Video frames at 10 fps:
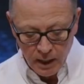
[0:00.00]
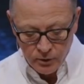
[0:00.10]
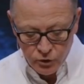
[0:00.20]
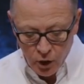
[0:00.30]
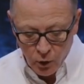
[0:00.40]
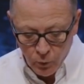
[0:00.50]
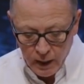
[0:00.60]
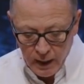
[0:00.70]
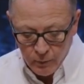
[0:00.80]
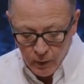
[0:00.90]
And so
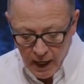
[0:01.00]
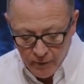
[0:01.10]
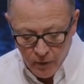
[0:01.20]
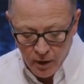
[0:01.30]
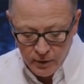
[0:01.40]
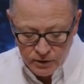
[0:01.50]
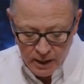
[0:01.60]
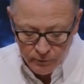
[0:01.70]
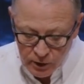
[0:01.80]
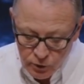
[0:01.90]
we have all this
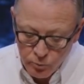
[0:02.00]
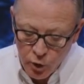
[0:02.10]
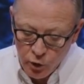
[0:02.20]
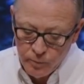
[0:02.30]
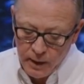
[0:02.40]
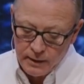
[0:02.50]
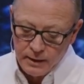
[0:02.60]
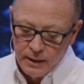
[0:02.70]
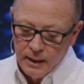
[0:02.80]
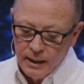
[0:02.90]
stuff. This movement
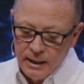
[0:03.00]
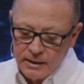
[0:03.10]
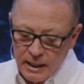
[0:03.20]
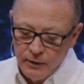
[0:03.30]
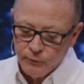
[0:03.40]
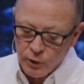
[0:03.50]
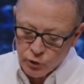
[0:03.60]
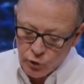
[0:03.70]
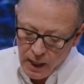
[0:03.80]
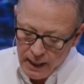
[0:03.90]
is
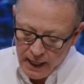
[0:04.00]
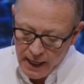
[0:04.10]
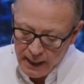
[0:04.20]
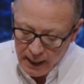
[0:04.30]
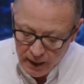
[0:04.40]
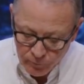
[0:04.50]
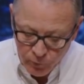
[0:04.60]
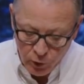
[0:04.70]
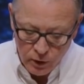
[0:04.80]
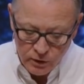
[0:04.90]
infiltrating and
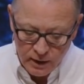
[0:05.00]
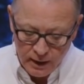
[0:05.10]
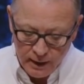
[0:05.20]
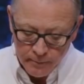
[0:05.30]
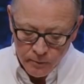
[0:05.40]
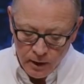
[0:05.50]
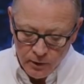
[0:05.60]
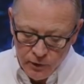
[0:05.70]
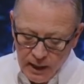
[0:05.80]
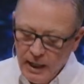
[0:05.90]
influencing
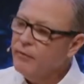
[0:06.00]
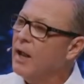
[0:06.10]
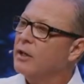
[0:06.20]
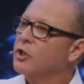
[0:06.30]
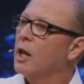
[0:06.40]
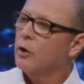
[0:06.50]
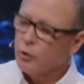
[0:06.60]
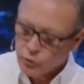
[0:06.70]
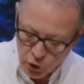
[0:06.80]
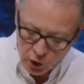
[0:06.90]
the
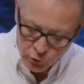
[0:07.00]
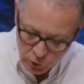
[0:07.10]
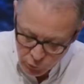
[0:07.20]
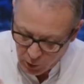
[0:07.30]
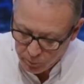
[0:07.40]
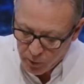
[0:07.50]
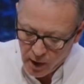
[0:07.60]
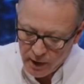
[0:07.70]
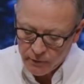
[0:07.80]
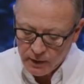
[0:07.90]
evangelical church, which we're a
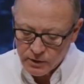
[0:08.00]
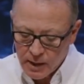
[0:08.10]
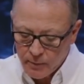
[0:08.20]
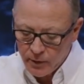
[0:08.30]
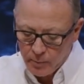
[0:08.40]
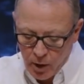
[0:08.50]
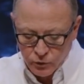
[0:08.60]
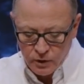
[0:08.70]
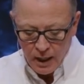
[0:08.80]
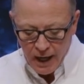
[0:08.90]
part of. And some of the
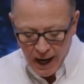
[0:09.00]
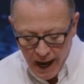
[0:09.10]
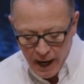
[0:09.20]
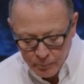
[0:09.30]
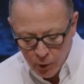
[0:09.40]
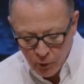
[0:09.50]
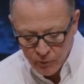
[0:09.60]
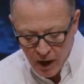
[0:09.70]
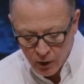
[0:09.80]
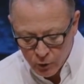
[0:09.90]
most
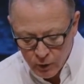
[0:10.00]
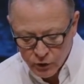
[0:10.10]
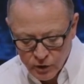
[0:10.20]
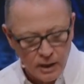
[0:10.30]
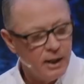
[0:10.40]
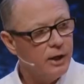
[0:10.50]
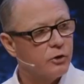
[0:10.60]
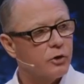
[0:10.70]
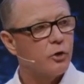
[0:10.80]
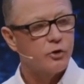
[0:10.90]
high-profile Christian
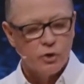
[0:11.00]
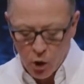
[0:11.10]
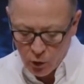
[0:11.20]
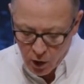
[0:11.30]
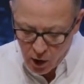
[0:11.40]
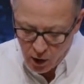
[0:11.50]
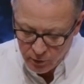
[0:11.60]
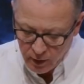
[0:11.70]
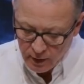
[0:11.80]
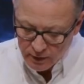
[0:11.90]
leaders, or
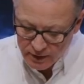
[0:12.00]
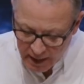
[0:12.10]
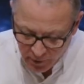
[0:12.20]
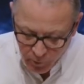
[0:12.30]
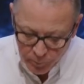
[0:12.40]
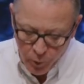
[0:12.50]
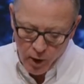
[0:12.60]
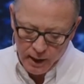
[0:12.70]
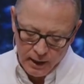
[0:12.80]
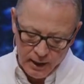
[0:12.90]
so-called
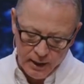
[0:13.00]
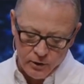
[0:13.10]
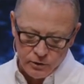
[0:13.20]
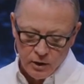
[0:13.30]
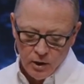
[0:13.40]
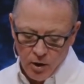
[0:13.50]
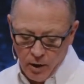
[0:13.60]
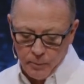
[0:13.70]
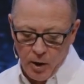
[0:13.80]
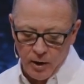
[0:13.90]
self-appointed leaders,
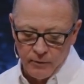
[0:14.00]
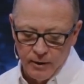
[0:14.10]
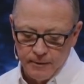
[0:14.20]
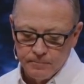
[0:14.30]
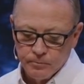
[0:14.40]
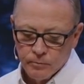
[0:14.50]
are a part of it.